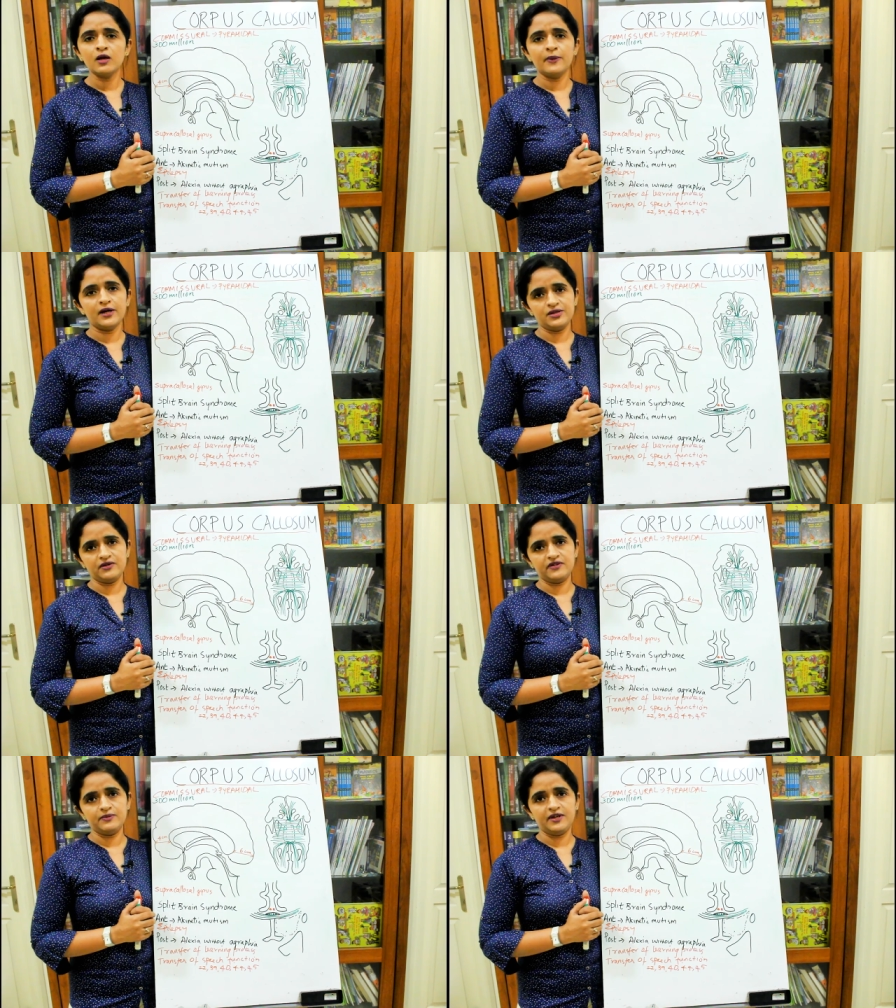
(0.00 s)
uh,
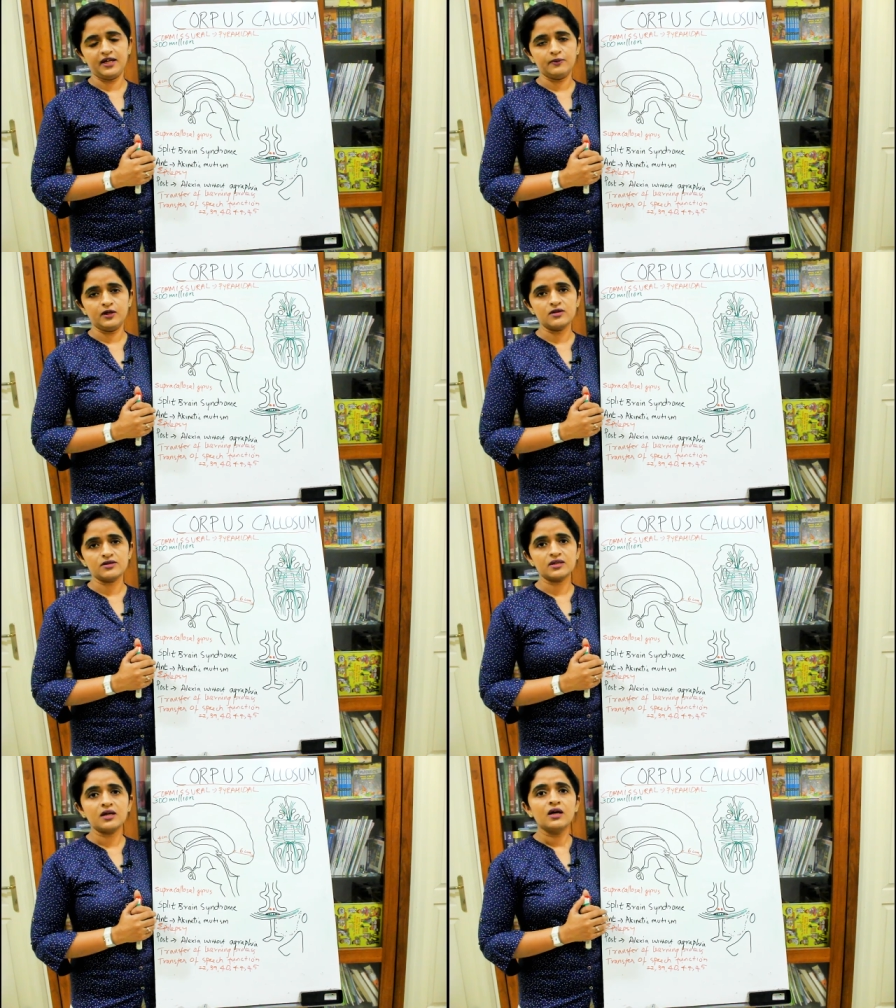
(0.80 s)
parts of the brain
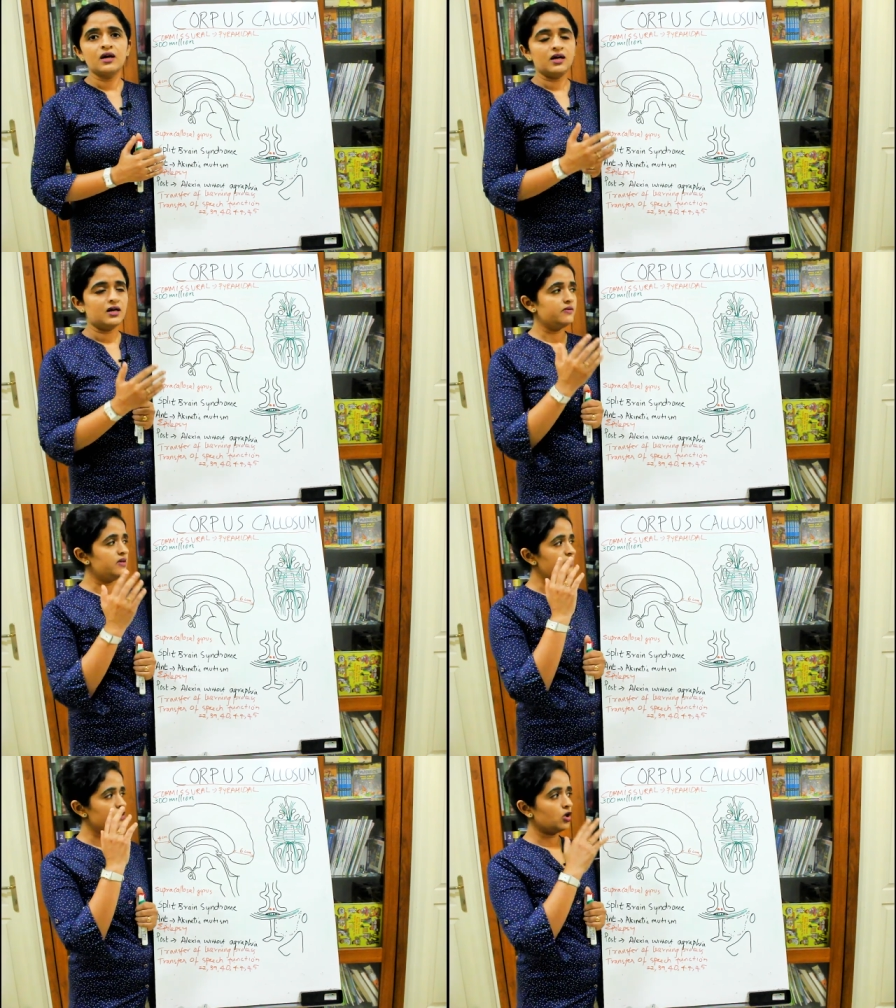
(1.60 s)
because uh,
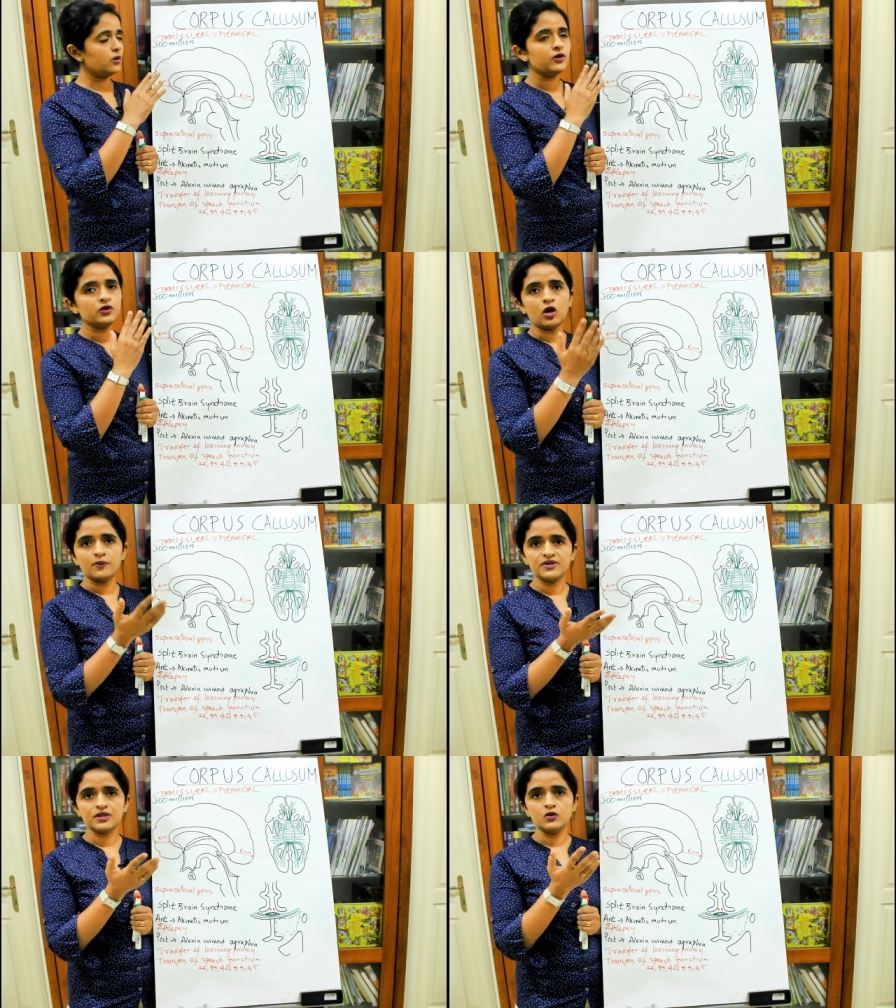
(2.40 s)
when we talk about
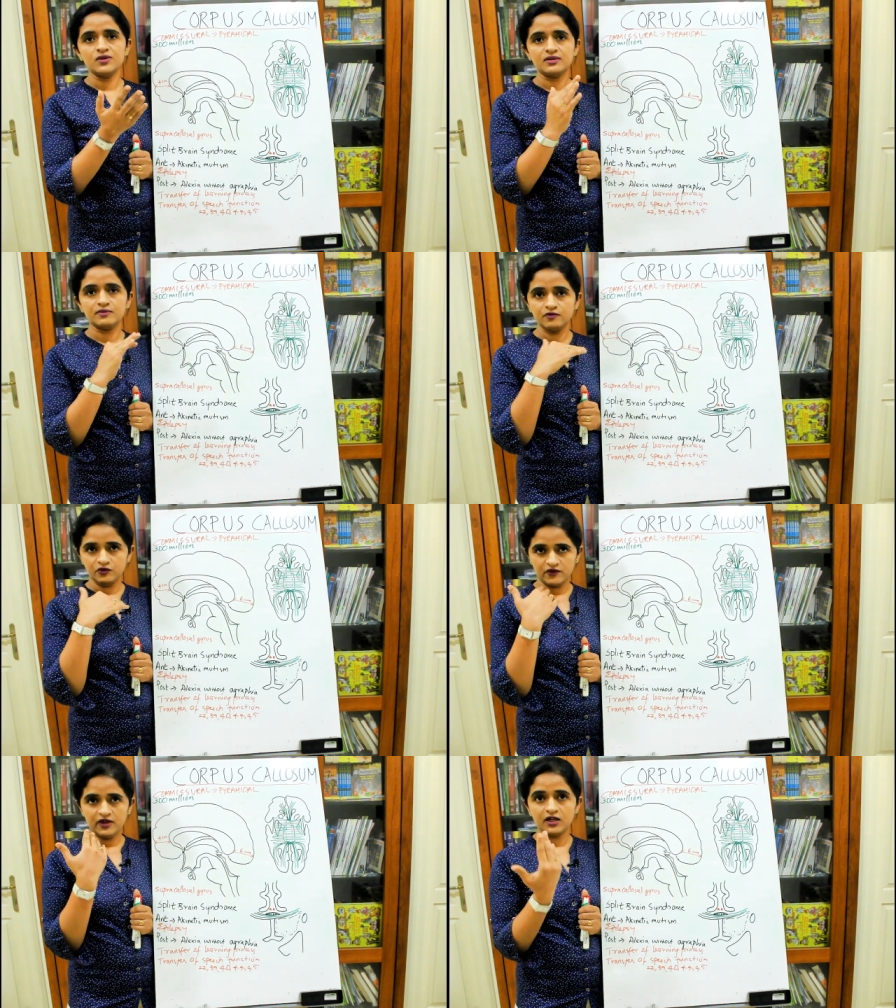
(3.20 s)
corpus
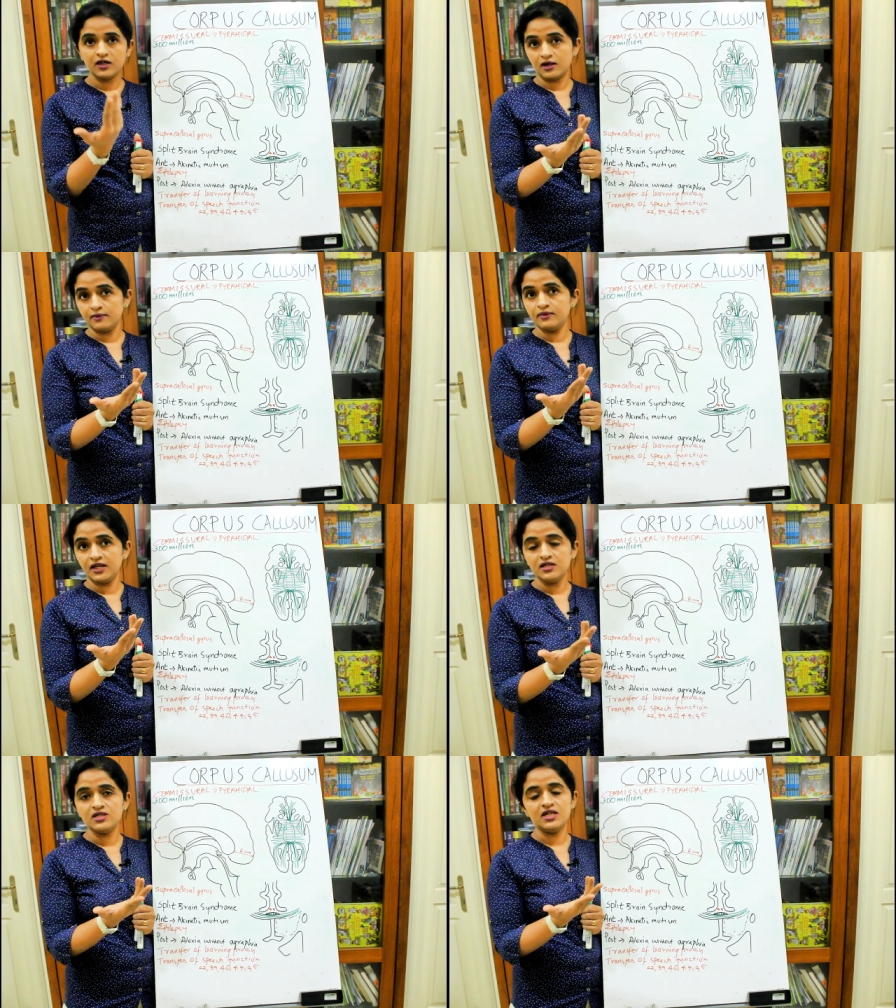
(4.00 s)
callosum, we will come
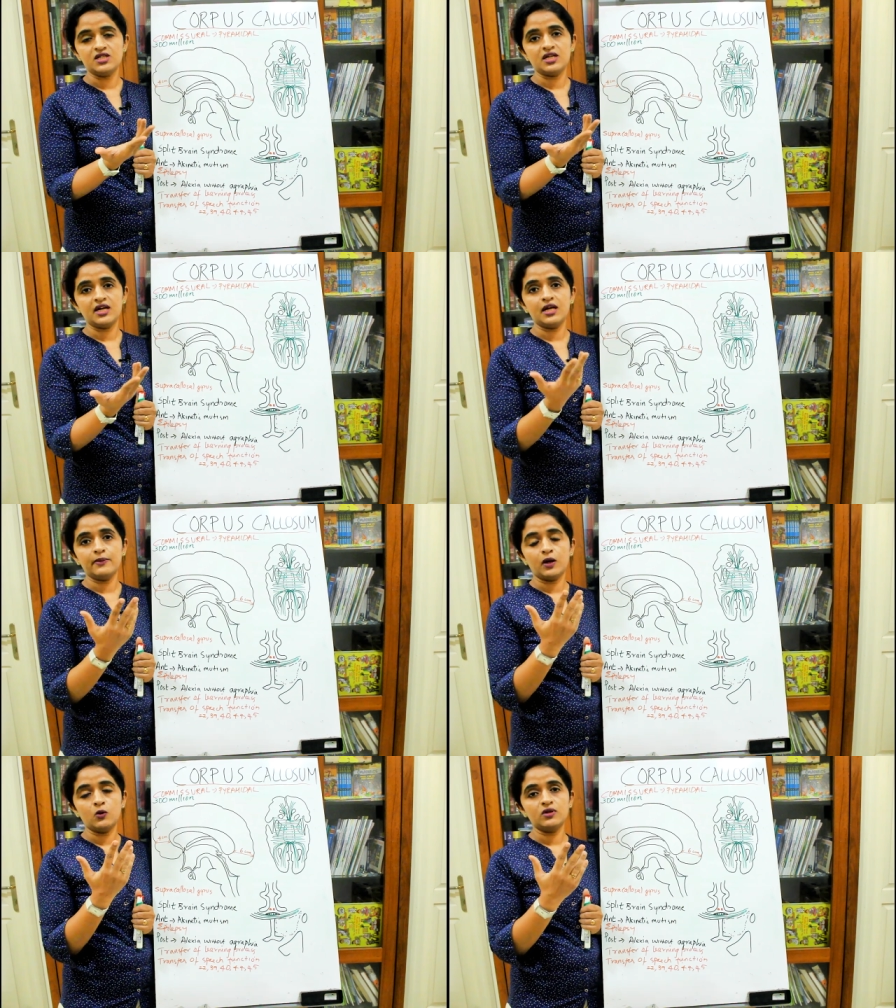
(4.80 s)
in detail
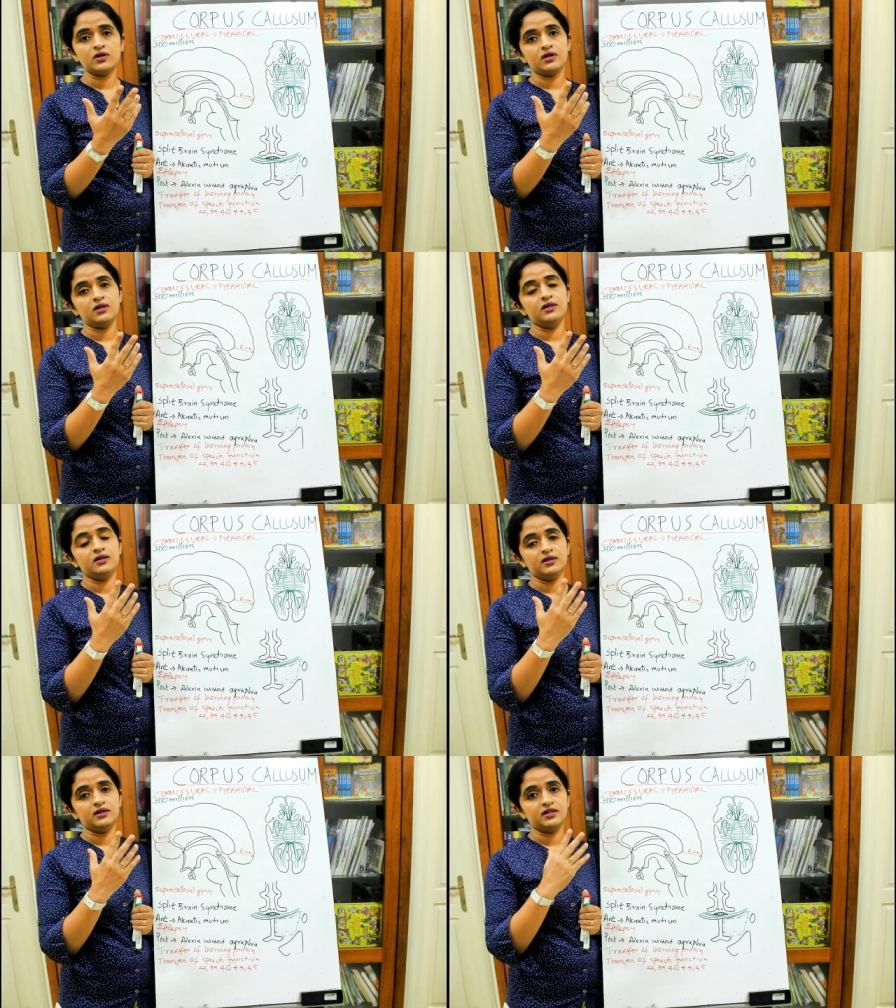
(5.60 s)
about
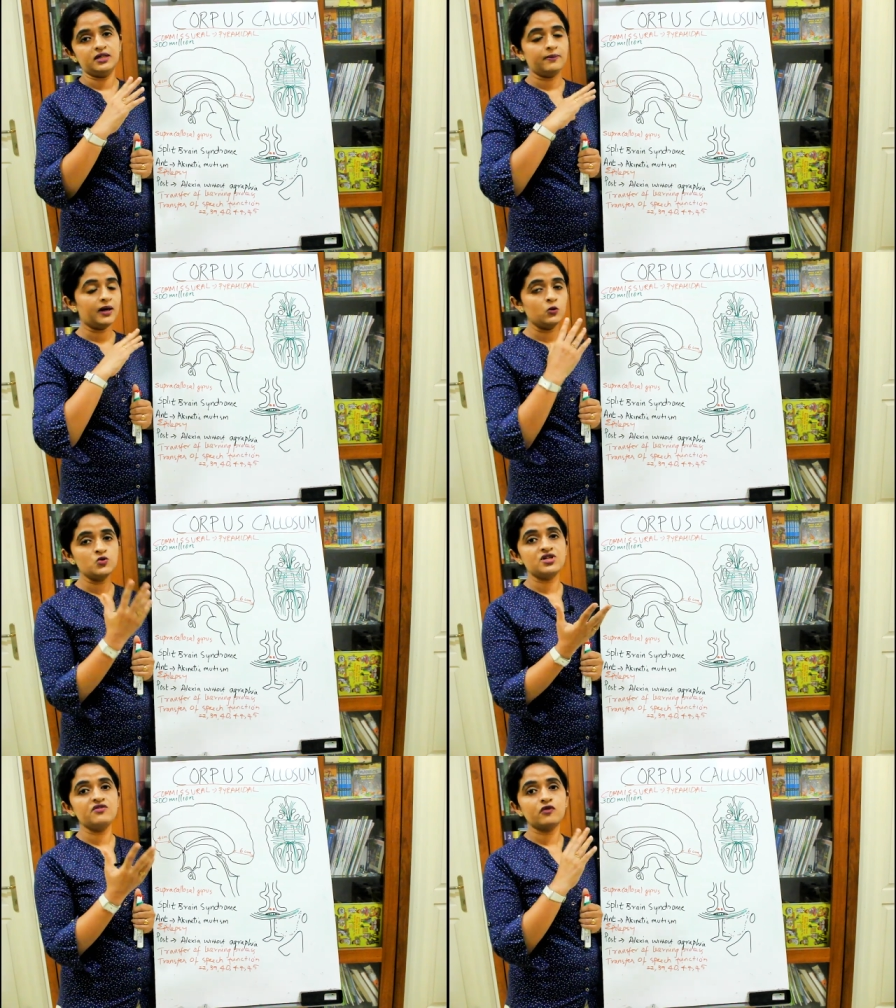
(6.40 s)
uh, the
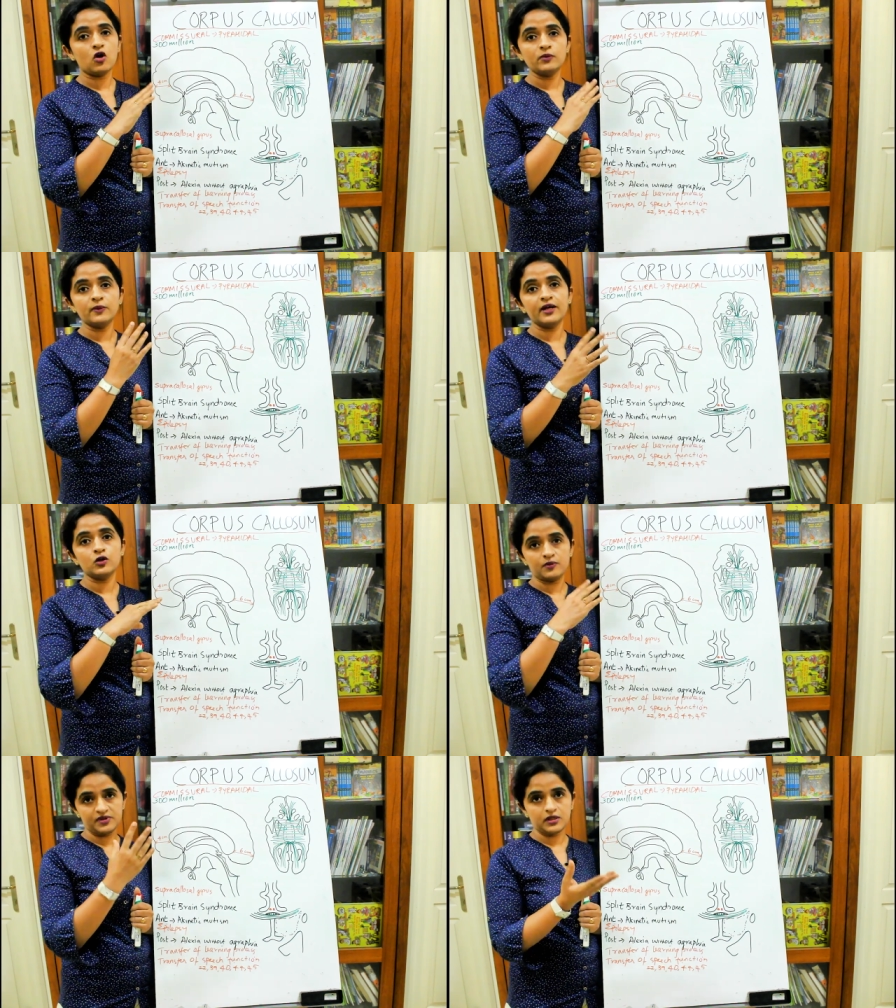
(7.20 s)
boundary formed by
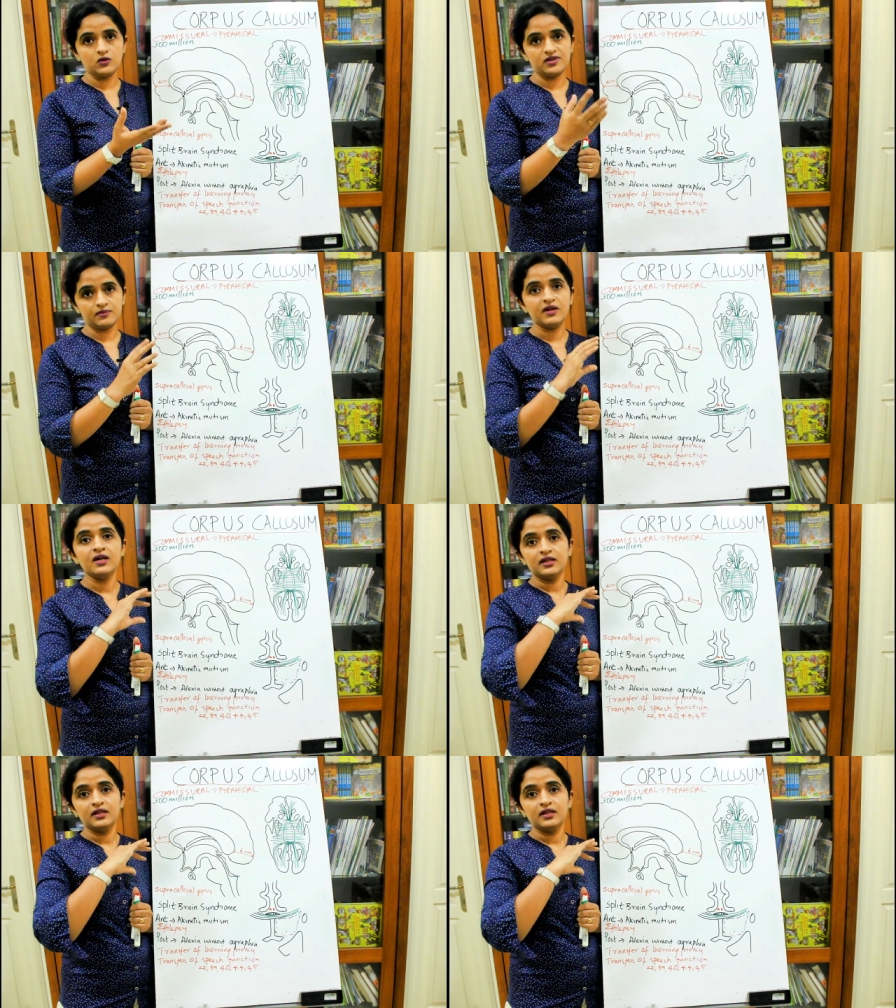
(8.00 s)
corpus callosum.